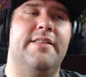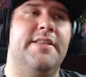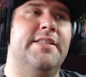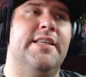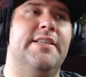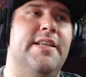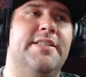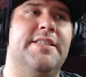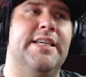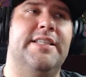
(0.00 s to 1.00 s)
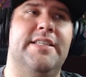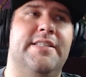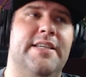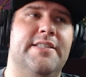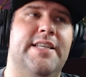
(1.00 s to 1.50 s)
This thing does
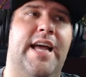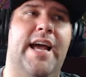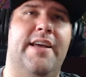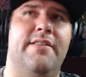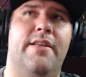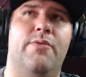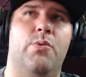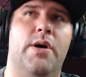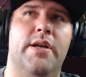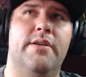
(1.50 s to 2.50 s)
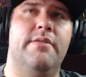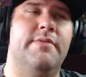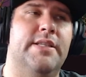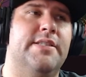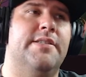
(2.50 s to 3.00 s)
66 attack at level 1.
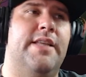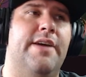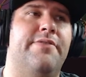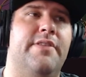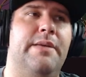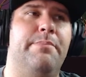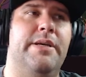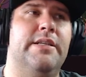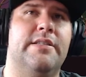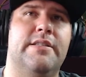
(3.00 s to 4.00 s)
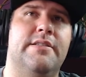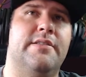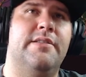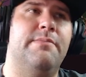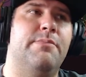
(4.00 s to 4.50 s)
This is definitely BIS. This
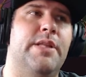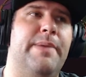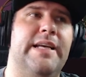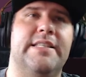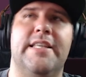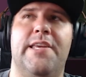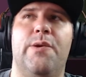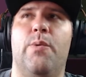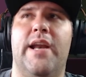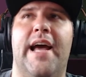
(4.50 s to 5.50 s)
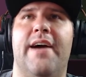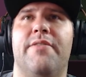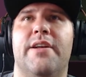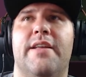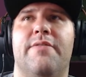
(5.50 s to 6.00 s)
is the best thing you want to have
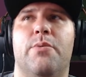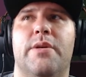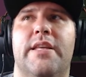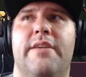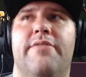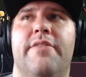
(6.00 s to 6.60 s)
on a level 1 thief.